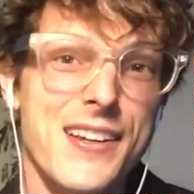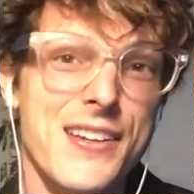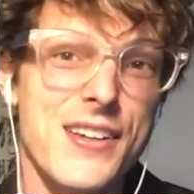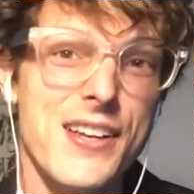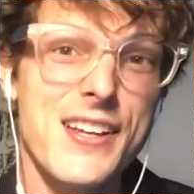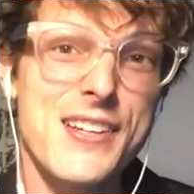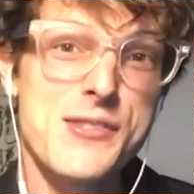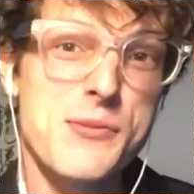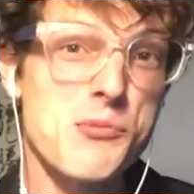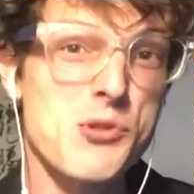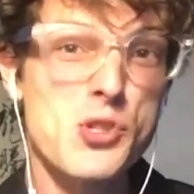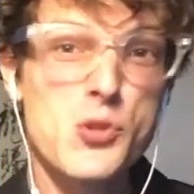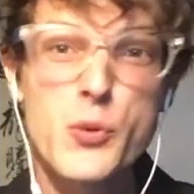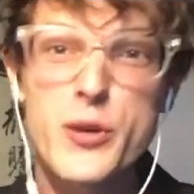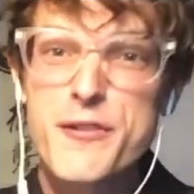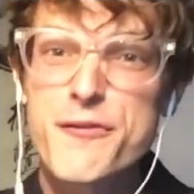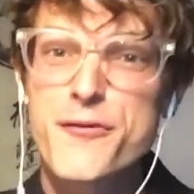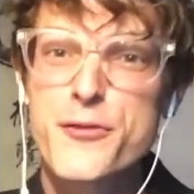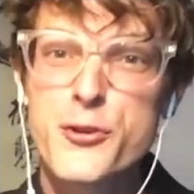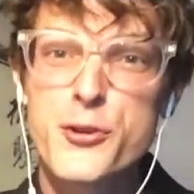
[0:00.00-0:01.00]
and some
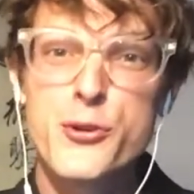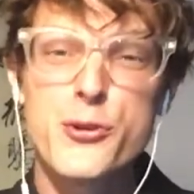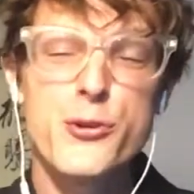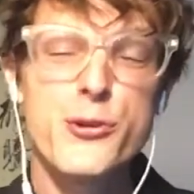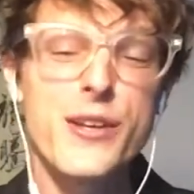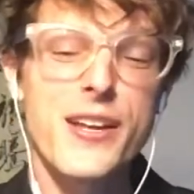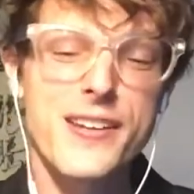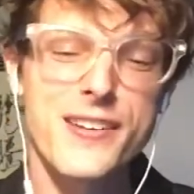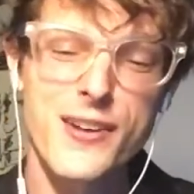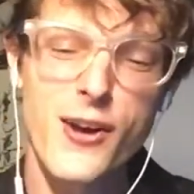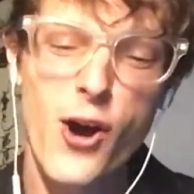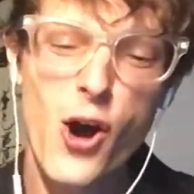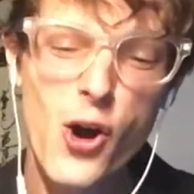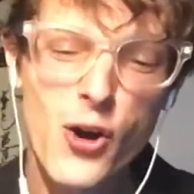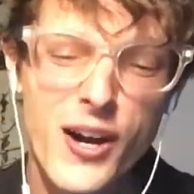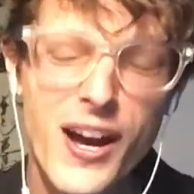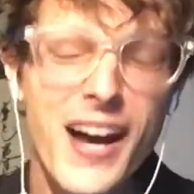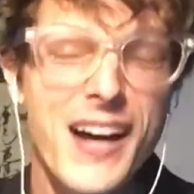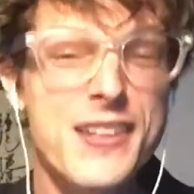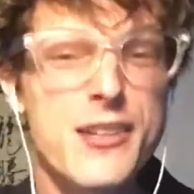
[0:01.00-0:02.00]
sweet food and all
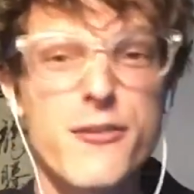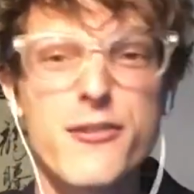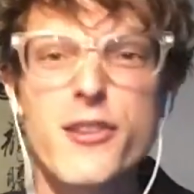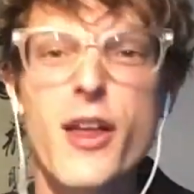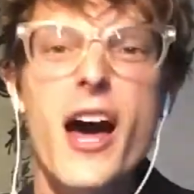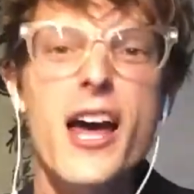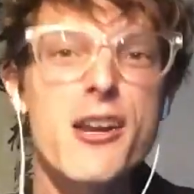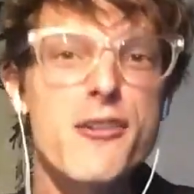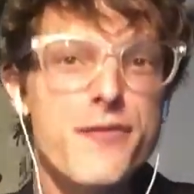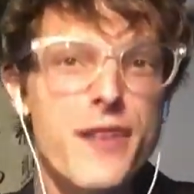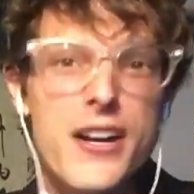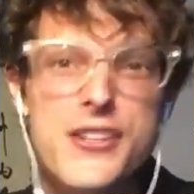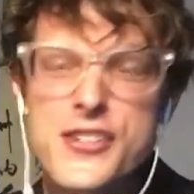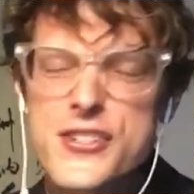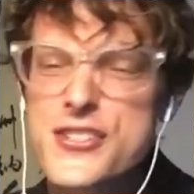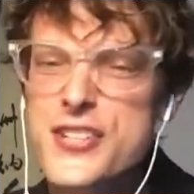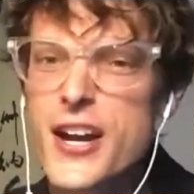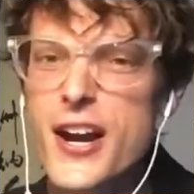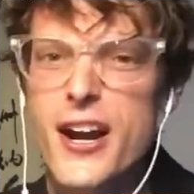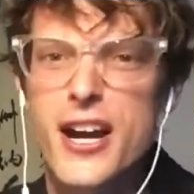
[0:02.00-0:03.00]
kinds, a lot of
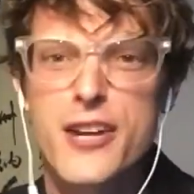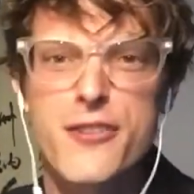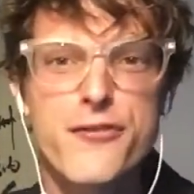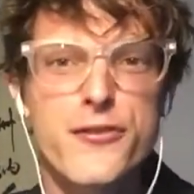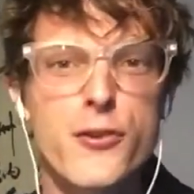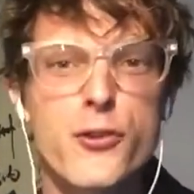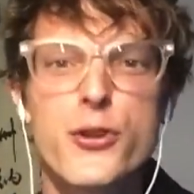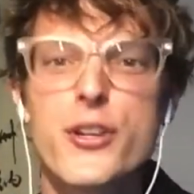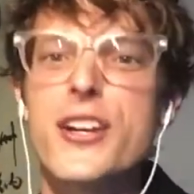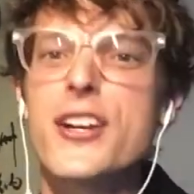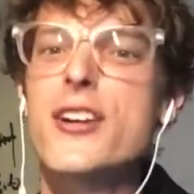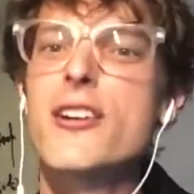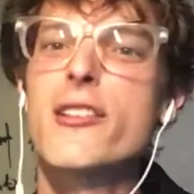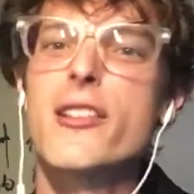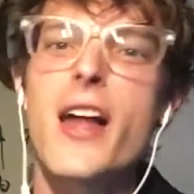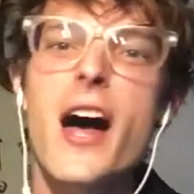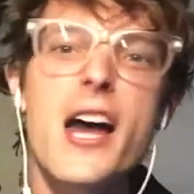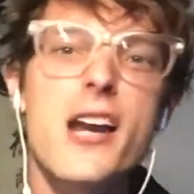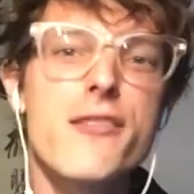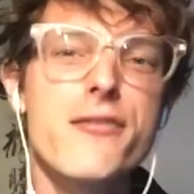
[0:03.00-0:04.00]
vegetarian food here, a
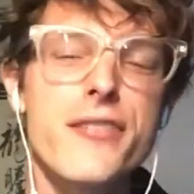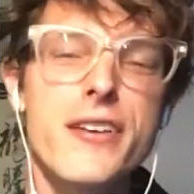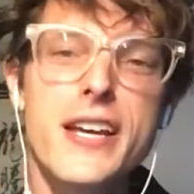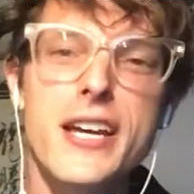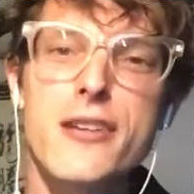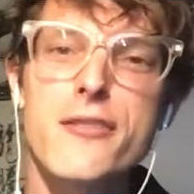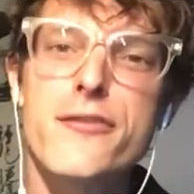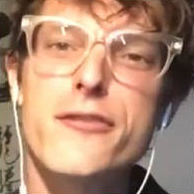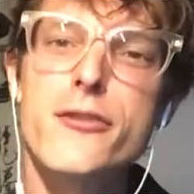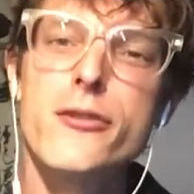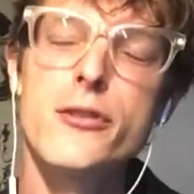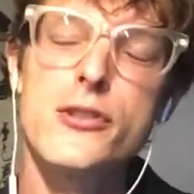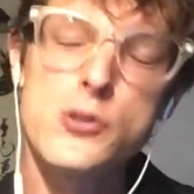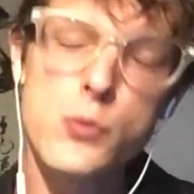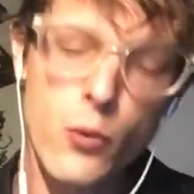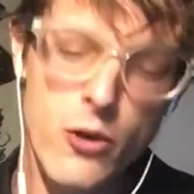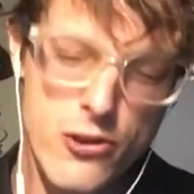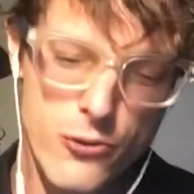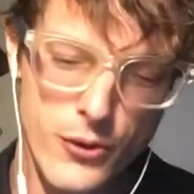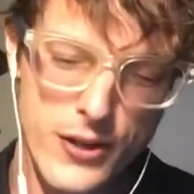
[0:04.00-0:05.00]
lot of vegan food. It's
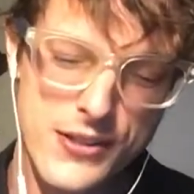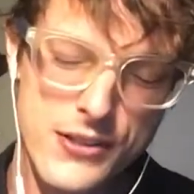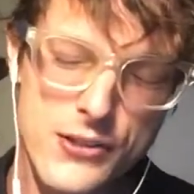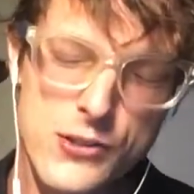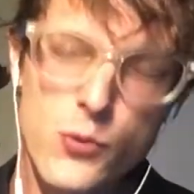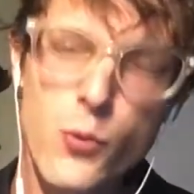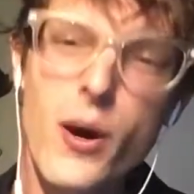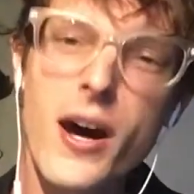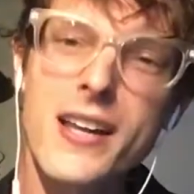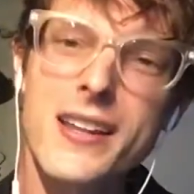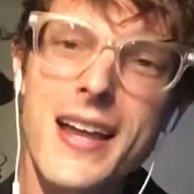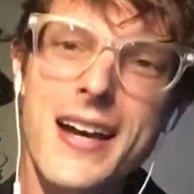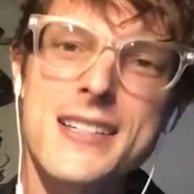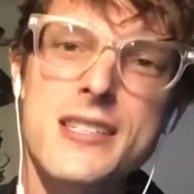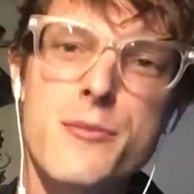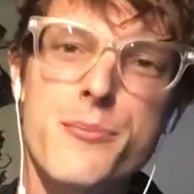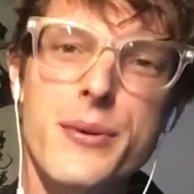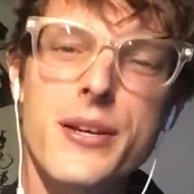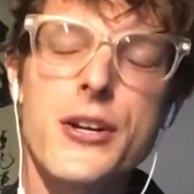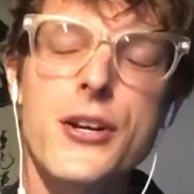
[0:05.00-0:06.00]
one of the reasons why I like
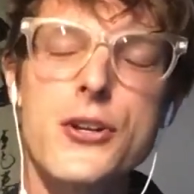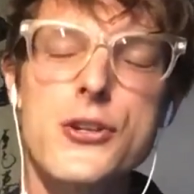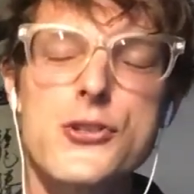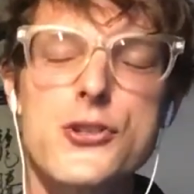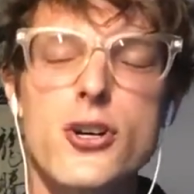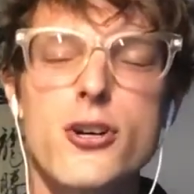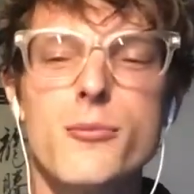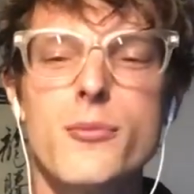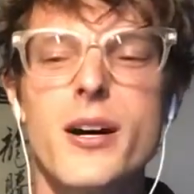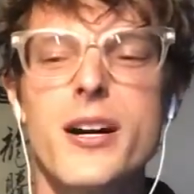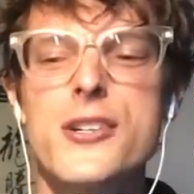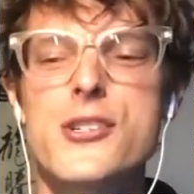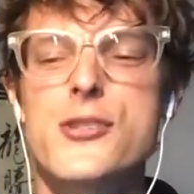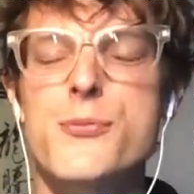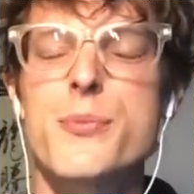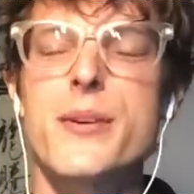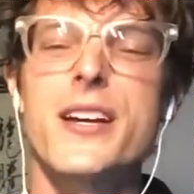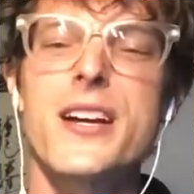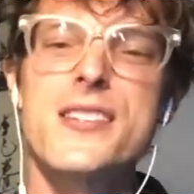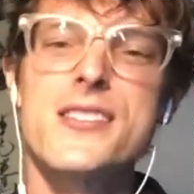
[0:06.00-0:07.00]
to be here so much,
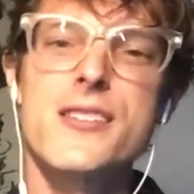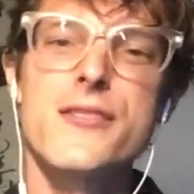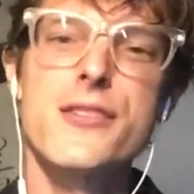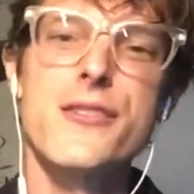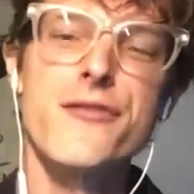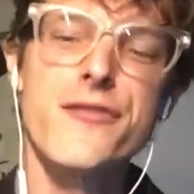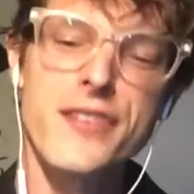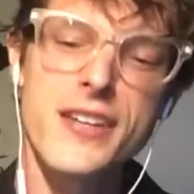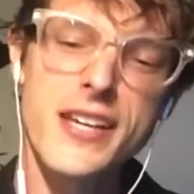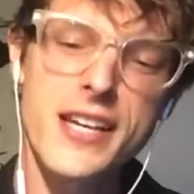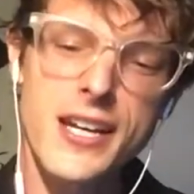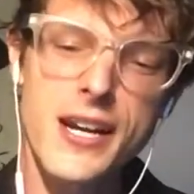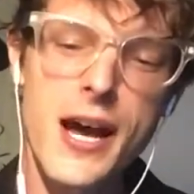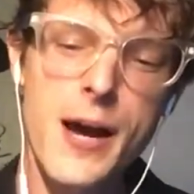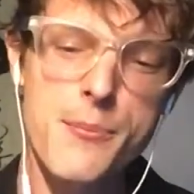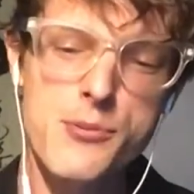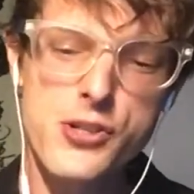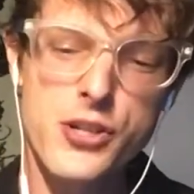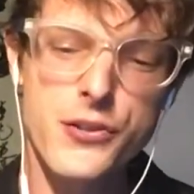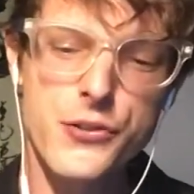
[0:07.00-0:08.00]
because of the vegan
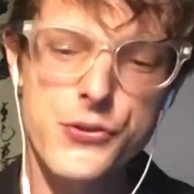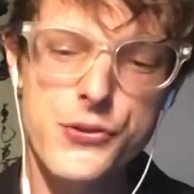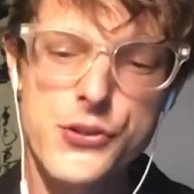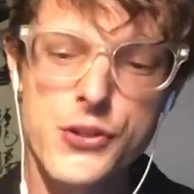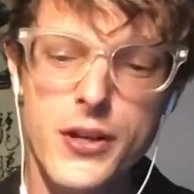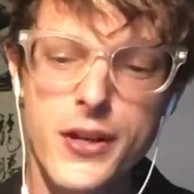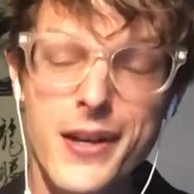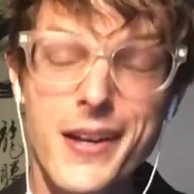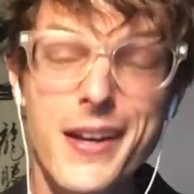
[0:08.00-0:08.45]
options.